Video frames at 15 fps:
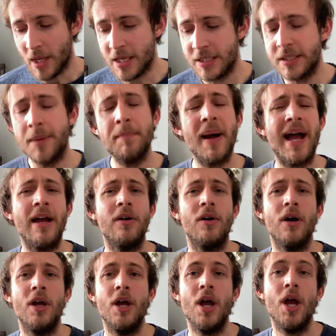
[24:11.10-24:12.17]
It's about
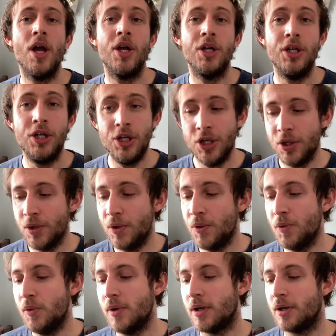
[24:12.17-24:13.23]

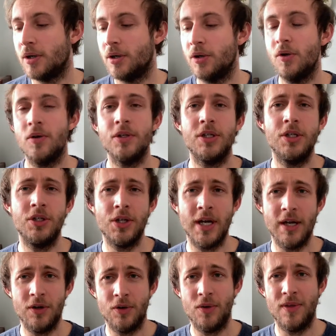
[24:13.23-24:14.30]
you
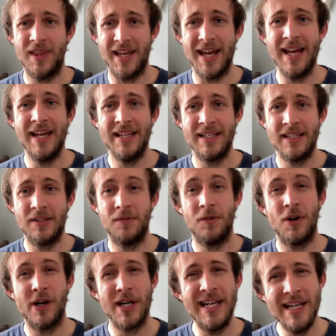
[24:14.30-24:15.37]
concentrating on this
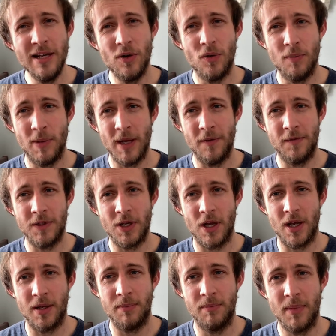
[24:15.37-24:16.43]
for a little bit of
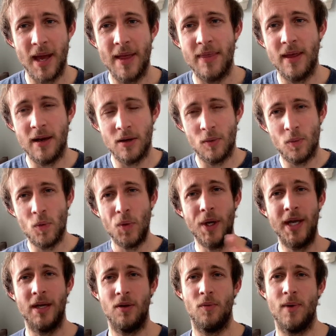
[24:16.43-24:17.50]
time and then
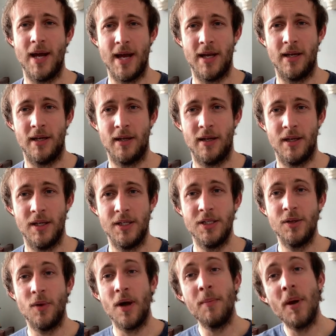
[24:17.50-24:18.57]
walking away.
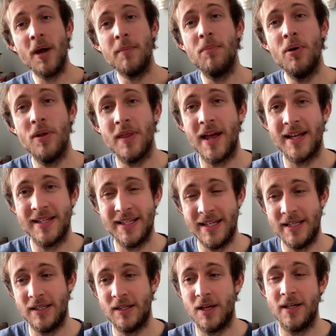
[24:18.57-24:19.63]
So I might put that
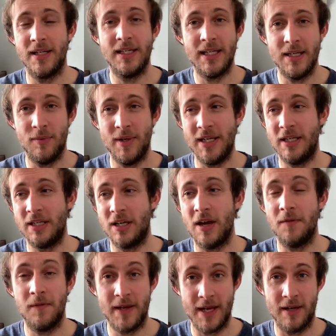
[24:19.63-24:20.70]
seaside seaweed
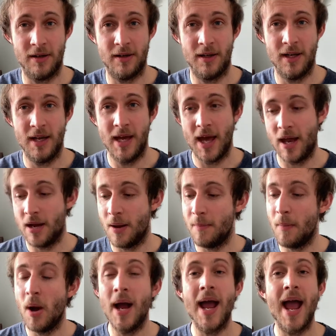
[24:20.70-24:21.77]
stuff in and I
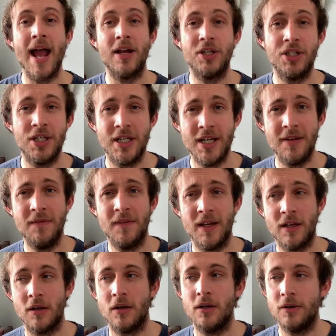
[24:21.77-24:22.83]
might actually
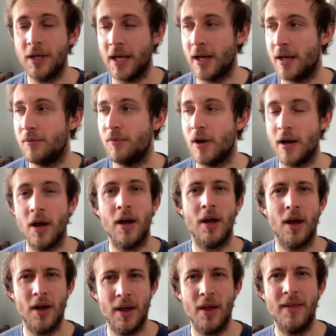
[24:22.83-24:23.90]
think, okay, right,
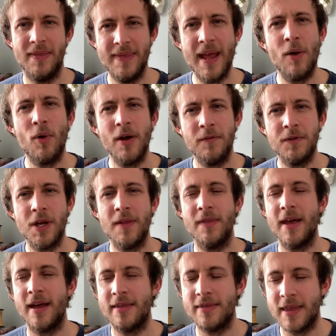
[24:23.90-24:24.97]
now I've done
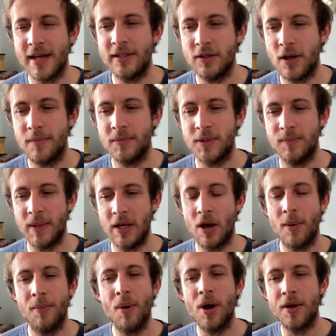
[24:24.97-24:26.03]
that and that's come to me, I
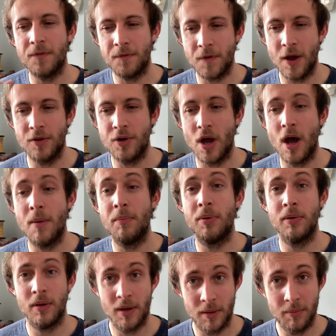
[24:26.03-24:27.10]
might phone up
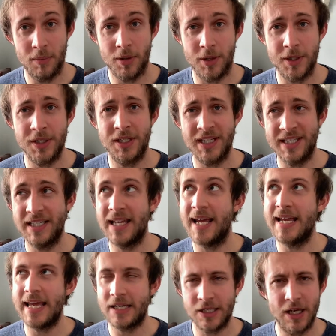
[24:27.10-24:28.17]
person and say,
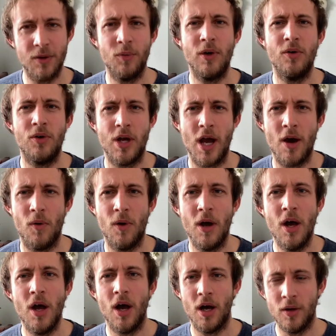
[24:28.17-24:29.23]
yes, I will go
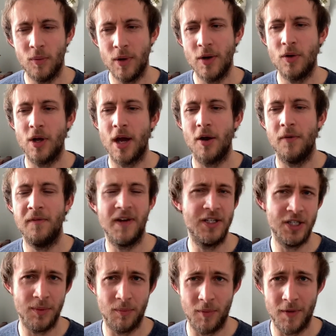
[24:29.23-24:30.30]

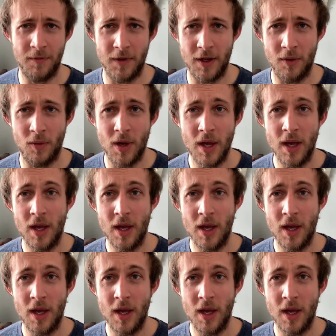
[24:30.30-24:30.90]
fishing with you.